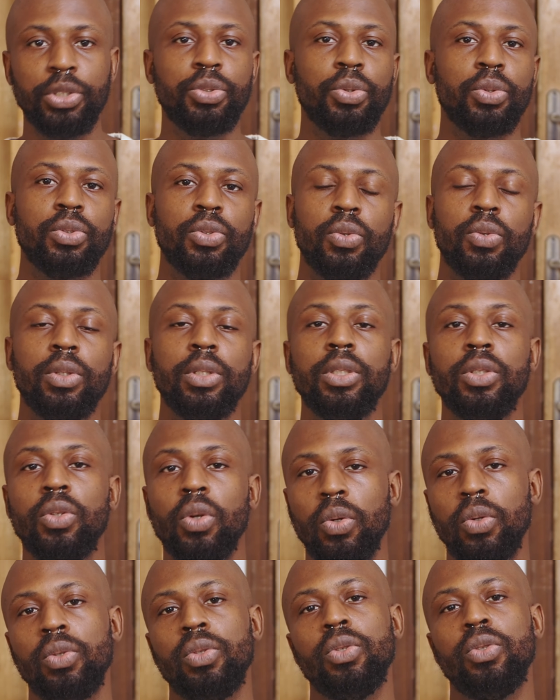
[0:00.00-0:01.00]
was only
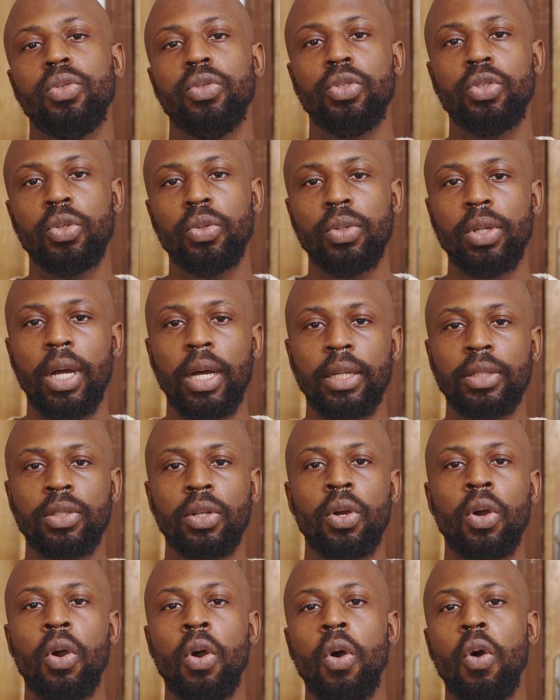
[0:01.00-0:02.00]
done to show that,
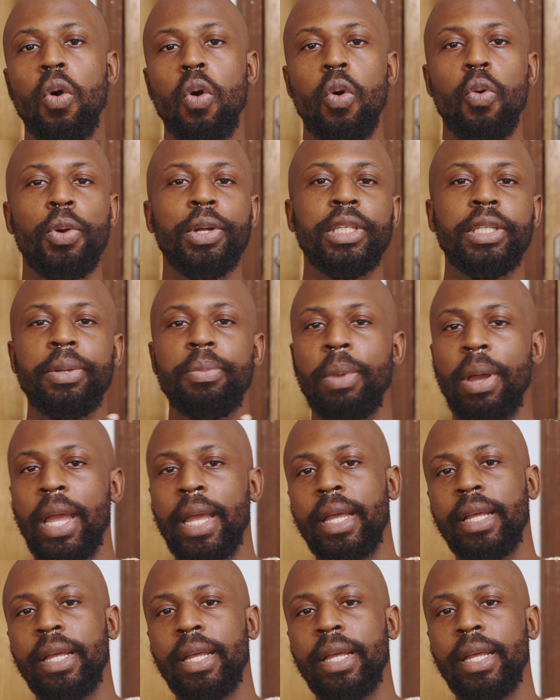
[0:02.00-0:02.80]
within my